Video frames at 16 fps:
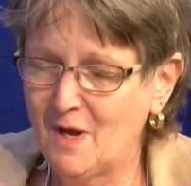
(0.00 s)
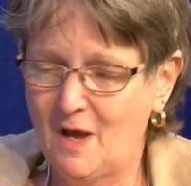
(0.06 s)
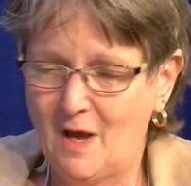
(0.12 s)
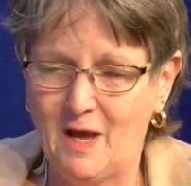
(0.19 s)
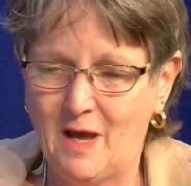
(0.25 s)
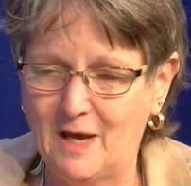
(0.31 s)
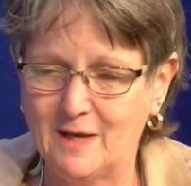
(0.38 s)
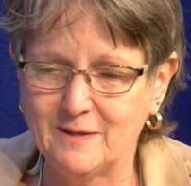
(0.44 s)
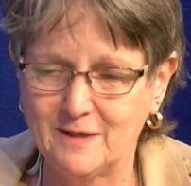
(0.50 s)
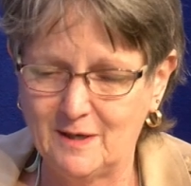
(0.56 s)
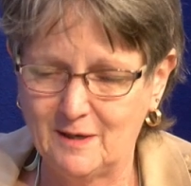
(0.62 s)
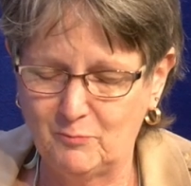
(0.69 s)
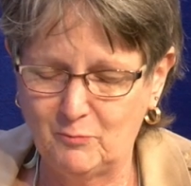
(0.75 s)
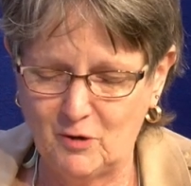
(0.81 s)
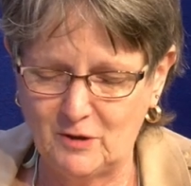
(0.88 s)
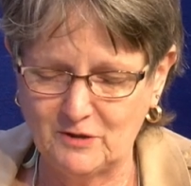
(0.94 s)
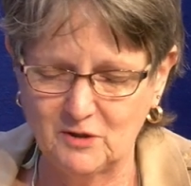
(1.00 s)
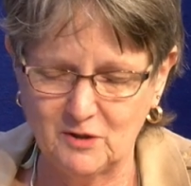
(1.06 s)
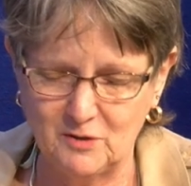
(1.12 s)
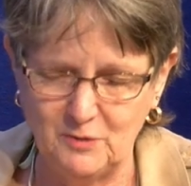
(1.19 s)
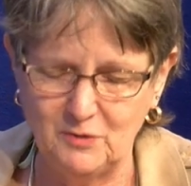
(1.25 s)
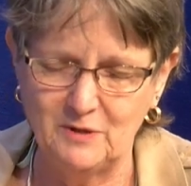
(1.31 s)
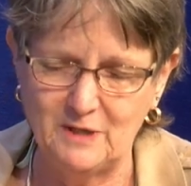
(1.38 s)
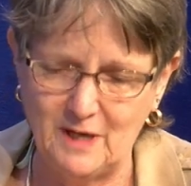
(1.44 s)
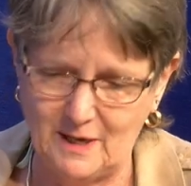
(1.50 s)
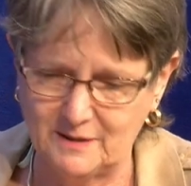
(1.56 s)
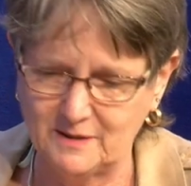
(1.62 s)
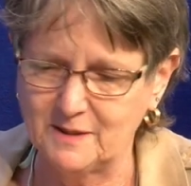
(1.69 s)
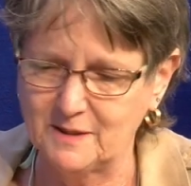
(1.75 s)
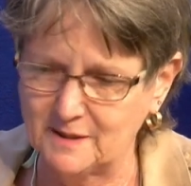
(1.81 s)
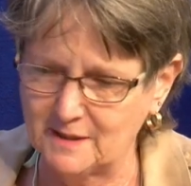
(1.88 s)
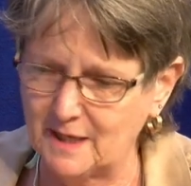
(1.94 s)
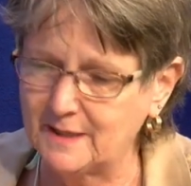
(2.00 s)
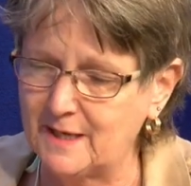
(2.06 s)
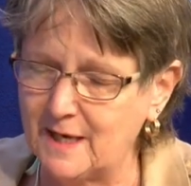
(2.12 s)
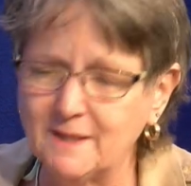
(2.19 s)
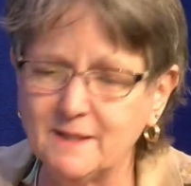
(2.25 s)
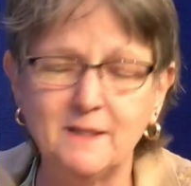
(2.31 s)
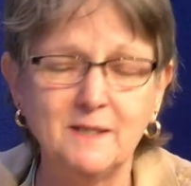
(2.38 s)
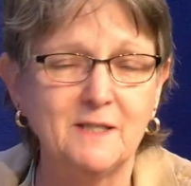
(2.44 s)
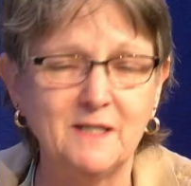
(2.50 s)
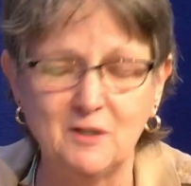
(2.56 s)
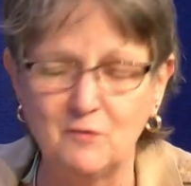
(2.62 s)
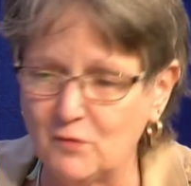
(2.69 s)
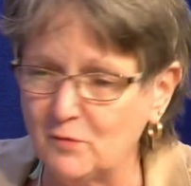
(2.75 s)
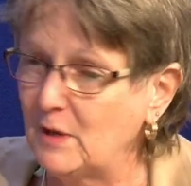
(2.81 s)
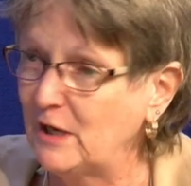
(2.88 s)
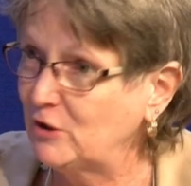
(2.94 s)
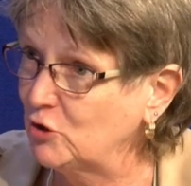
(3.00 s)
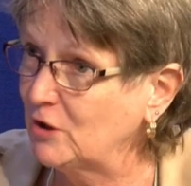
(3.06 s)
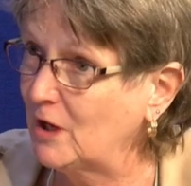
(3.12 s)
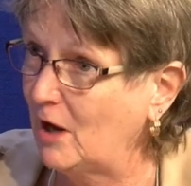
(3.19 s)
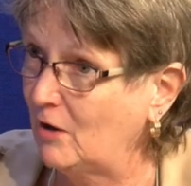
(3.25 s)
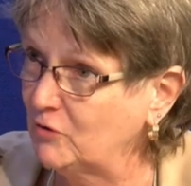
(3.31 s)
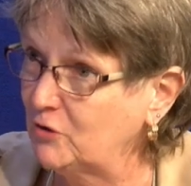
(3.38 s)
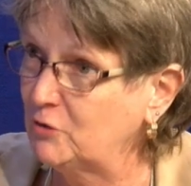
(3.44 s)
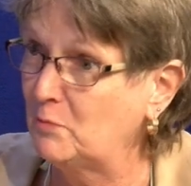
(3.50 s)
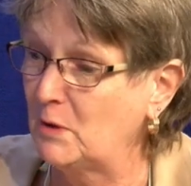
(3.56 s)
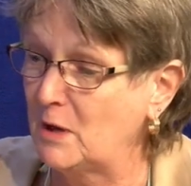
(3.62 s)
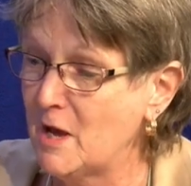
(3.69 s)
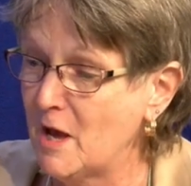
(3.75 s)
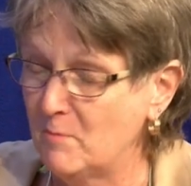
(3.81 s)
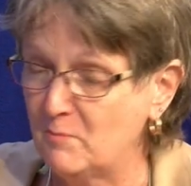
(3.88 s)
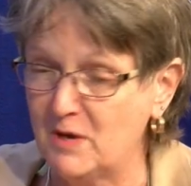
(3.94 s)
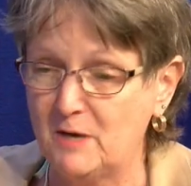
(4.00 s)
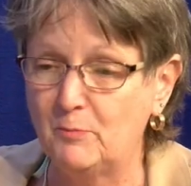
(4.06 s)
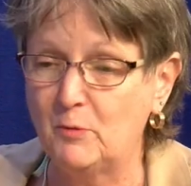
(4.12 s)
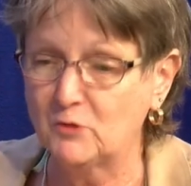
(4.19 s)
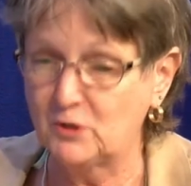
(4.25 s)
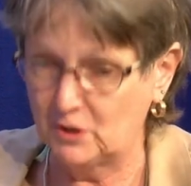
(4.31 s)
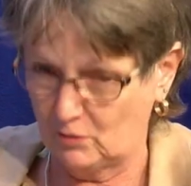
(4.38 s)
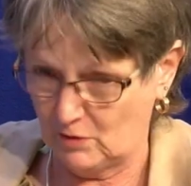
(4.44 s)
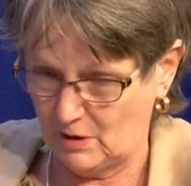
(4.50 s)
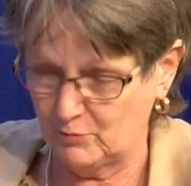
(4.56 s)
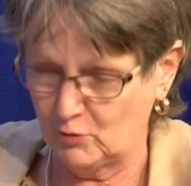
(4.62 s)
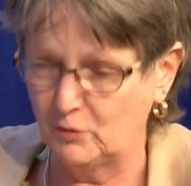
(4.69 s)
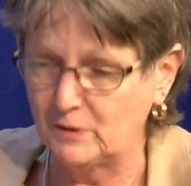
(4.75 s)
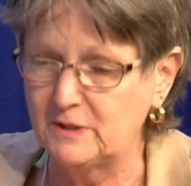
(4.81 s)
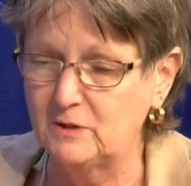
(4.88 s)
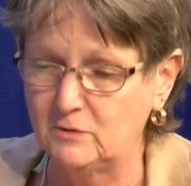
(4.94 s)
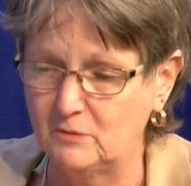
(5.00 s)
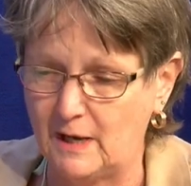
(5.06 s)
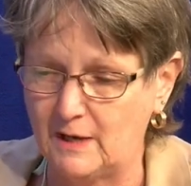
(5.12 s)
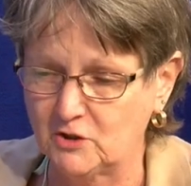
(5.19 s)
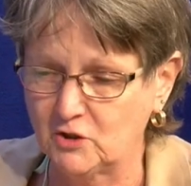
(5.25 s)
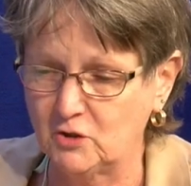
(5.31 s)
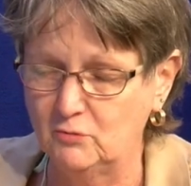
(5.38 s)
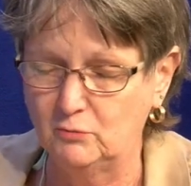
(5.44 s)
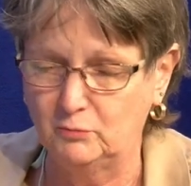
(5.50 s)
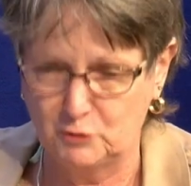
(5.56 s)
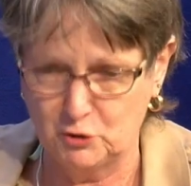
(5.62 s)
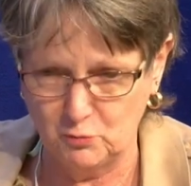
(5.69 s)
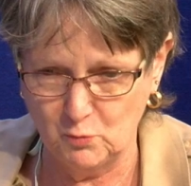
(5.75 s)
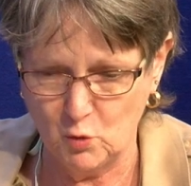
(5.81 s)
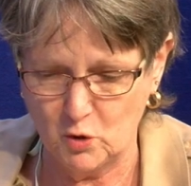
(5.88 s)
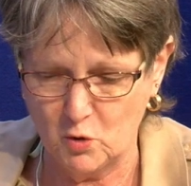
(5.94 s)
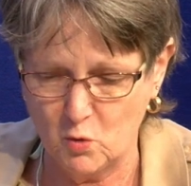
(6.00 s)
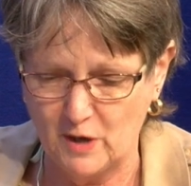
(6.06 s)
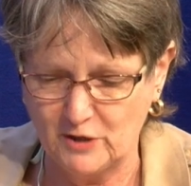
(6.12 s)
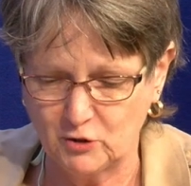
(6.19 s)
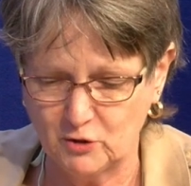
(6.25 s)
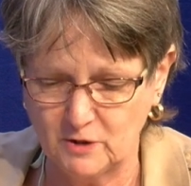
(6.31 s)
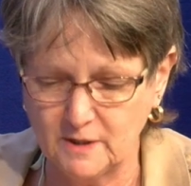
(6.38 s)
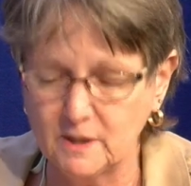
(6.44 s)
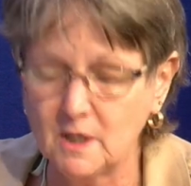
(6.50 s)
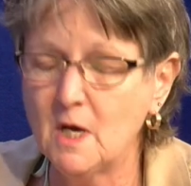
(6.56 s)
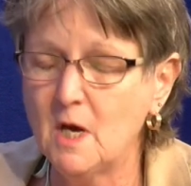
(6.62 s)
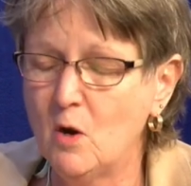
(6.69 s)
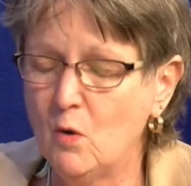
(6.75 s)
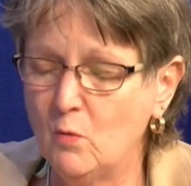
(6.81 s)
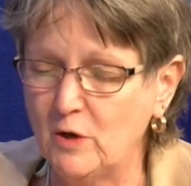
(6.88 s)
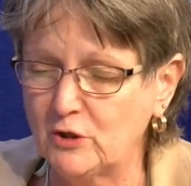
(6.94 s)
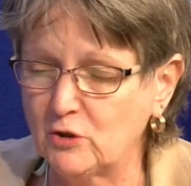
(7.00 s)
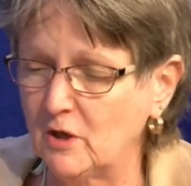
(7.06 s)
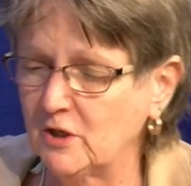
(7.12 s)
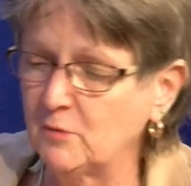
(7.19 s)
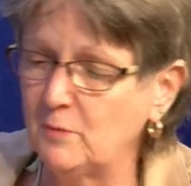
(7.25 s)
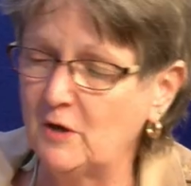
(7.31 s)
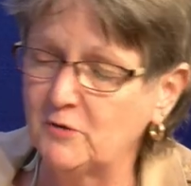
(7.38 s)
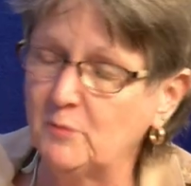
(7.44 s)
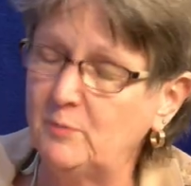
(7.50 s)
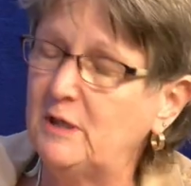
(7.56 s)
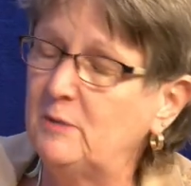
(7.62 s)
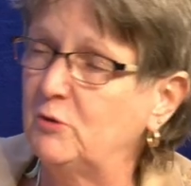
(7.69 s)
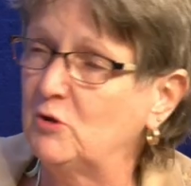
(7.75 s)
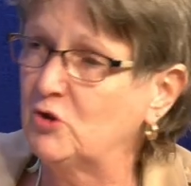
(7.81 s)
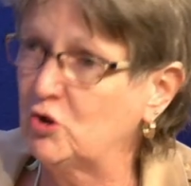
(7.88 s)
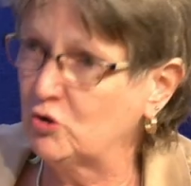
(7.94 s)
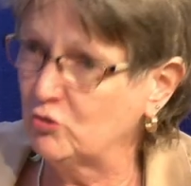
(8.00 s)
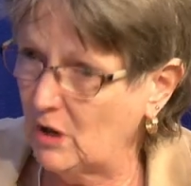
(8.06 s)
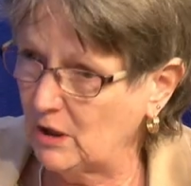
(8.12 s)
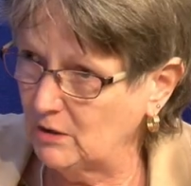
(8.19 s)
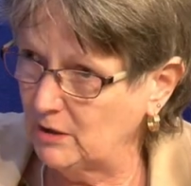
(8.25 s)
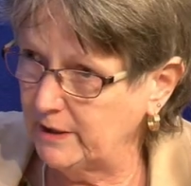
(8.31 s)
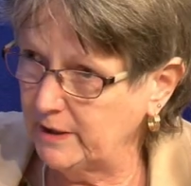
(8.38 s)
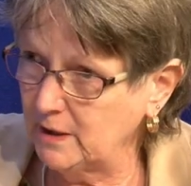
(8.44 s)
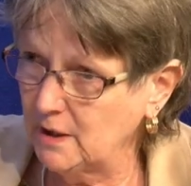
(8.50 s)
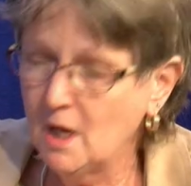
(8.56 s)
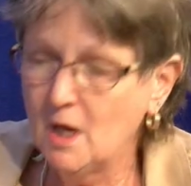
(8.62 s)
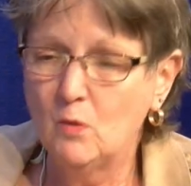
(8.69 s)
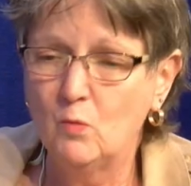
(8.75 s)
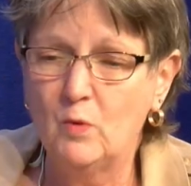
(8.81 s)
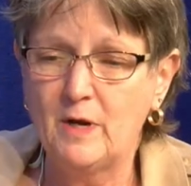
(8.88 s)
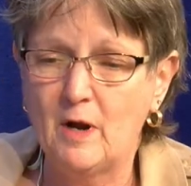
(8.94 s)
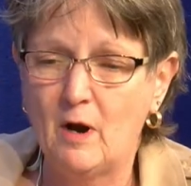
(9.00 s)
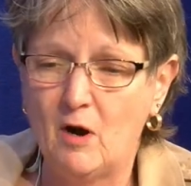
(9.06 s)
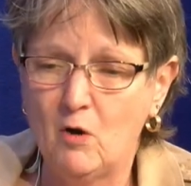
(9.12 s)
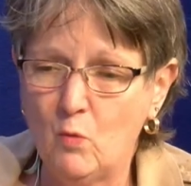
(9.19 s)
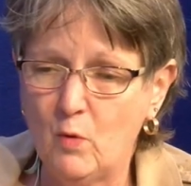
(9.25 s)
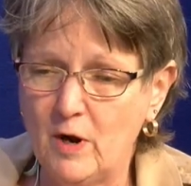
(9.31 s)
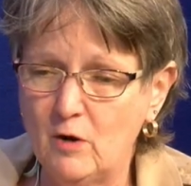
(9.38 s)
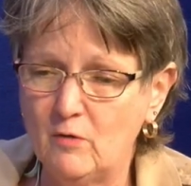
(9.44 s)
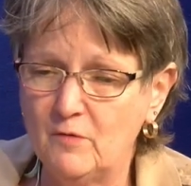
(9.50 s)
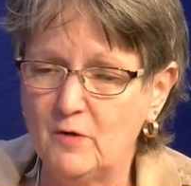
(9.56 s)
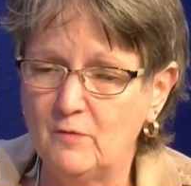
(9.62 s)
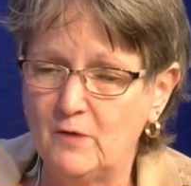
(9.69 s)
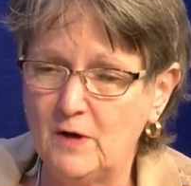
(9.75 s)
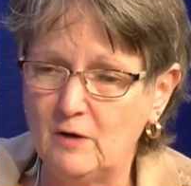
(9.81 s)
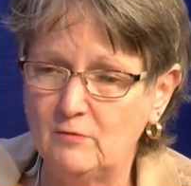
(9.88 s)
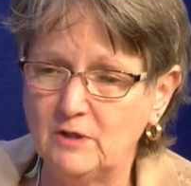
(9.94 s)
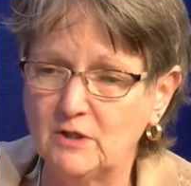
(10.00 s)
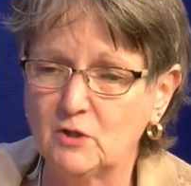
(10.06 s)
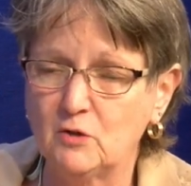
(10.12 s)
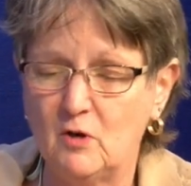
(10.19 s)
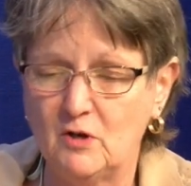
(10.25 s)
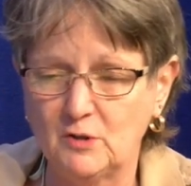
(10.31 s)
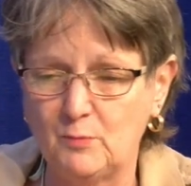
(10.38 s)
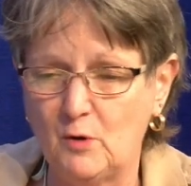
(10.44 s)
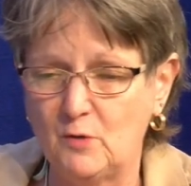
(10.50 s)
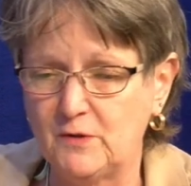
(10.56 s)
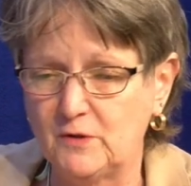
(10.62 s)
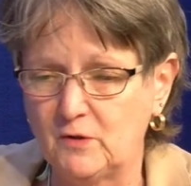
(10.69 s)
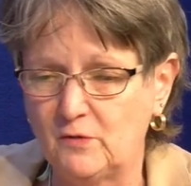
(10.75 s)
And uh, Brockton Community Access gets this information out to people. So I'm going to ask you two more questions. We talked about the people struggling. We are aware of the various laws, both at the